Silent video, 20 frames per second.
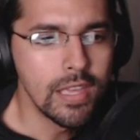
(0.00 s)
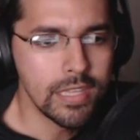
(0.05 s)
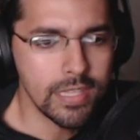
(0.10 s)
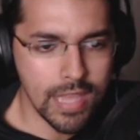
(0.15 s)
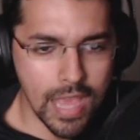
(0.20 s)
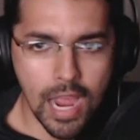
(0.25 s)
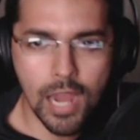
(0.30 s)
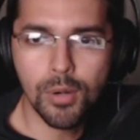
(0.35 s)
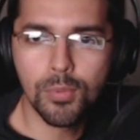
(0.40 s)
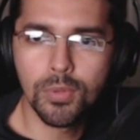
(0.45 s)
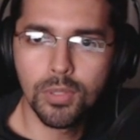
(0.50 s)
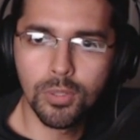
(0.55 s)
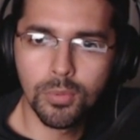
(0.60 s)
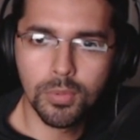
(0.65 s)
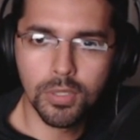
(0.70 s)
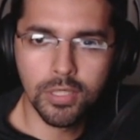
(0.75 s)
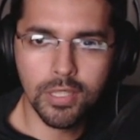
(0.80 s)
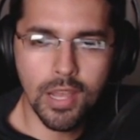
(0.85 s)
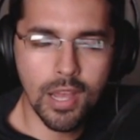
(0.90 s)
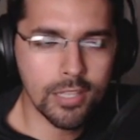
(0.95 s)
Yeah, really,
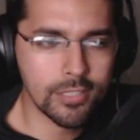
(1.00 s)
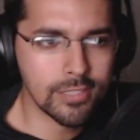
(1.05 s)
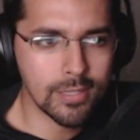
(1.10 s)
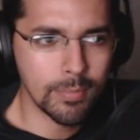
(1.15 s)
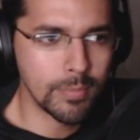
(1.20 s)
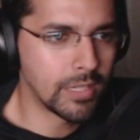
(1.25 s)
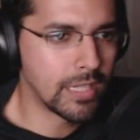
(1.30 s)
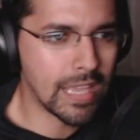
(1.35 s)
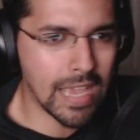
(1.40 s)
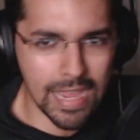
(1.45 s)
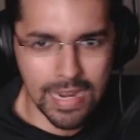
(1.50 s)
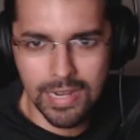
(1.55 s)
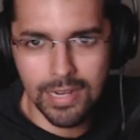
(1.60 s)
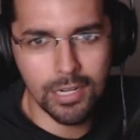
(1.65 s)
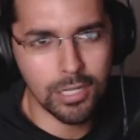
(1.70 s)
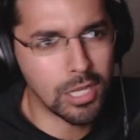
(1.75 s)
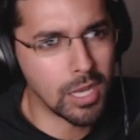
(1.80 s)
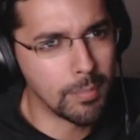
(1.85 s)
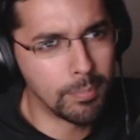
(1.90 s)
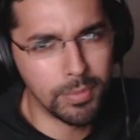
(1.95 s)
really awesome. And they added
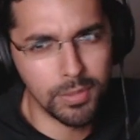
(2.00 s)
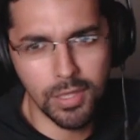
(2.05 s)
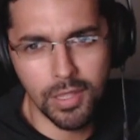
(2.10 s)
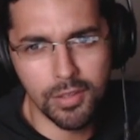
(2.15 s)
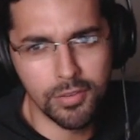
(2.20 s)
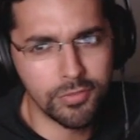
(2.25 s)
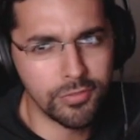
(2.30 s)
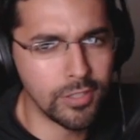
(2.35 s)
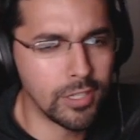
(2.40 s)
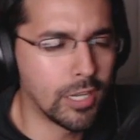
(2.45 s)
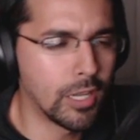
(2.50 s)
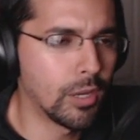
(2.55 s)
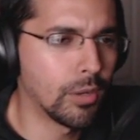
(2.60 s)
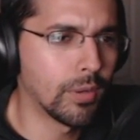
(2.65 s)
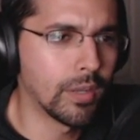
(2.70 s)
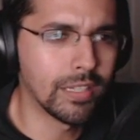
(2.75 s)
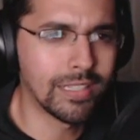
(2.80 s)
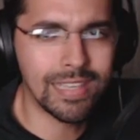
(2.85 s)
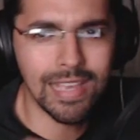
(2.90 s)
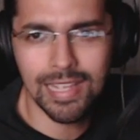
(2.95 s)
a couple of,
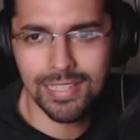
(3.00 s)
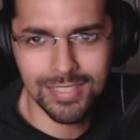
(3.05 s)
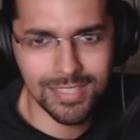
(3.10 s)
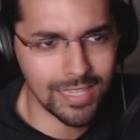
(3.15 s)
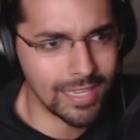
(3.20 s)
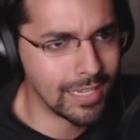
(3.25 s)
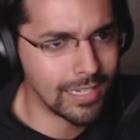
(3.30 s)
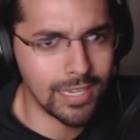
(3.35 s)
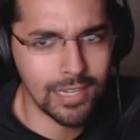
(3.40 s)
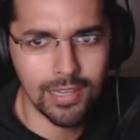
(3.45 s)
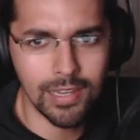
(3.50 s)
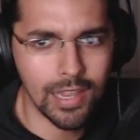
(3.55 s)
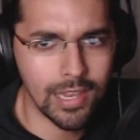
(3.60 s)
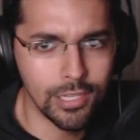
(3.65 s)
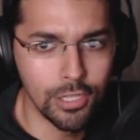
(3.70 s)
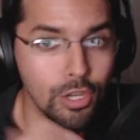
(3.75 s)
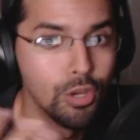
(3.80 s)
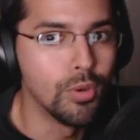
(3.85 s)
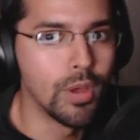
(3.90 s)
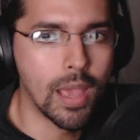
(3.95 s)
Gessen
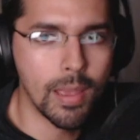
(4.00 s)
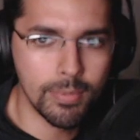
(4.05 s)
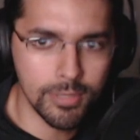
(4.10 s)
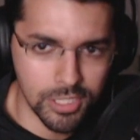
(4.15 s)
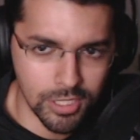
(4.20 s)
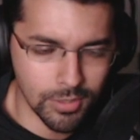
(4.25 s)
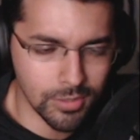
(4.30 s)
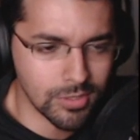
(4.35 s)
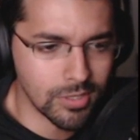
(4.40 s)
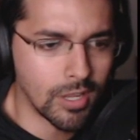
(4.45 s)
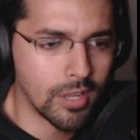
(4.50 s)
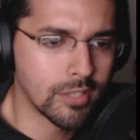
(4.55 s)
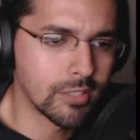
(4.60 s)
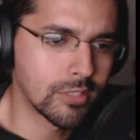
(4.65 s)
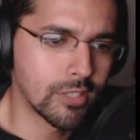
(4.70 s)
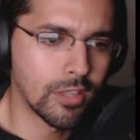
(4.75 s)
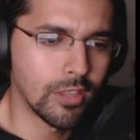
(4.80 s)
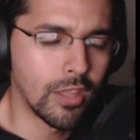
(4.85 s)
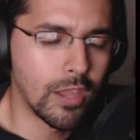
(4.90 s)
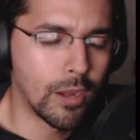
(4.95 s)
and new Hebijo
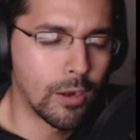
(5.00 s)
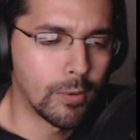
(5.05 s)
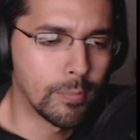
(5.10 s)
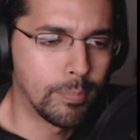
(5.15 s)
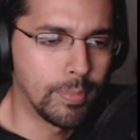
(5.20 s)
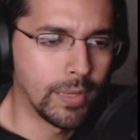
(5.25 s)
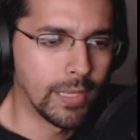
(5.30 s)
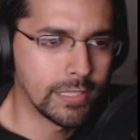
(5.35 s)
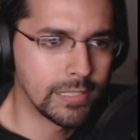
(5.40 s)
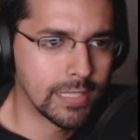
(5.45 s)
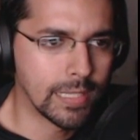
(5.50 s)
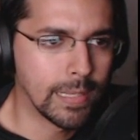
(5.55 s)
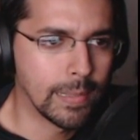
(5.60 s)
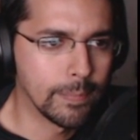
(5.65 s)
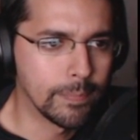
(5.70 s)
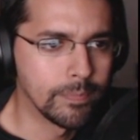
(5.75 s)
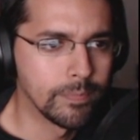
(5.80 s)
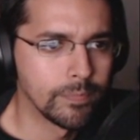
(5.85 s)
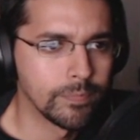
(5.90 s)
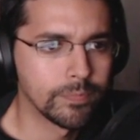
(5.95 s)
songs in there. But
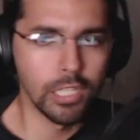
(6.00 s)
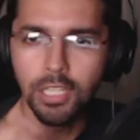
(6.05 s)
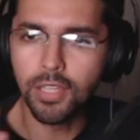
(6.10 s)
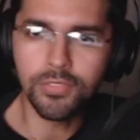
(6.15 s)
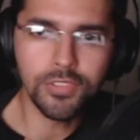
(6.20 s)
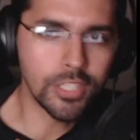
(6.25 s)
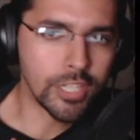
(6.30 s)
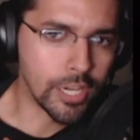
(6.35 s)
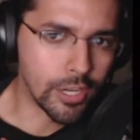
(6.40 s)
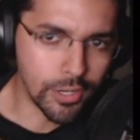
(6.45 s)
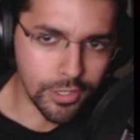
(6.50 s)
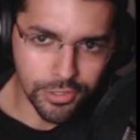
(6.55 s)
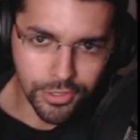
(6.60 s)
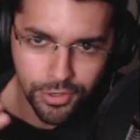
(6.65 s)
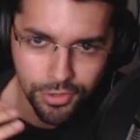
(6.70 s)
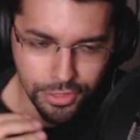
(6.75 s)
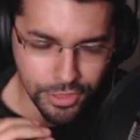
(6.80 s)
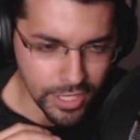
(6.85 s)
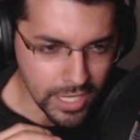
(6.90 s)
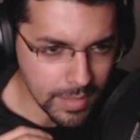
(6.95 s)
I love the
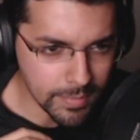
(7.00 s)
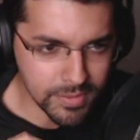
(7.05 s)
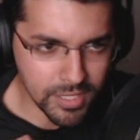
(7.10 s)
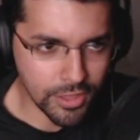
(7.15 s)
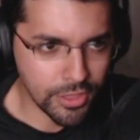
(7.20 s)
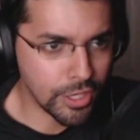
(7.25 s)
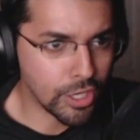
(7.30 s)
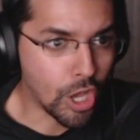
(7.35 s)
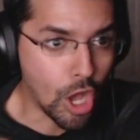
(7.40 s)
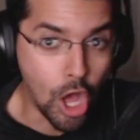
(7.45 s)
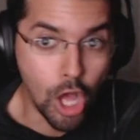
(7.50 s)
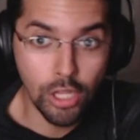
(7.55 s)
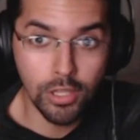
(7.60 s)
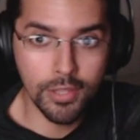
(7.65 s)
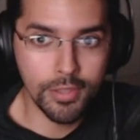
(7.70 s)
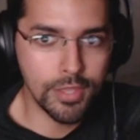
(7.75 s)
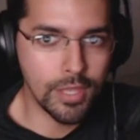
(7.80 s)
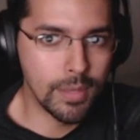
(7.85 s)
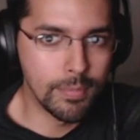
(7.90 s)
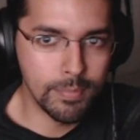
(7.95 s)
character themes. I think all
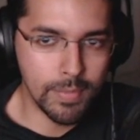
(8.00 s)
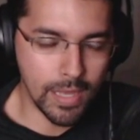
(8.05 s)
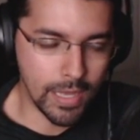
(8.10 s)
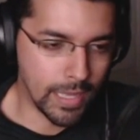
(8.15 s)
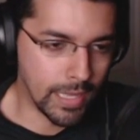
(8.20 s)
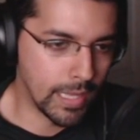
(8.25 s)
of them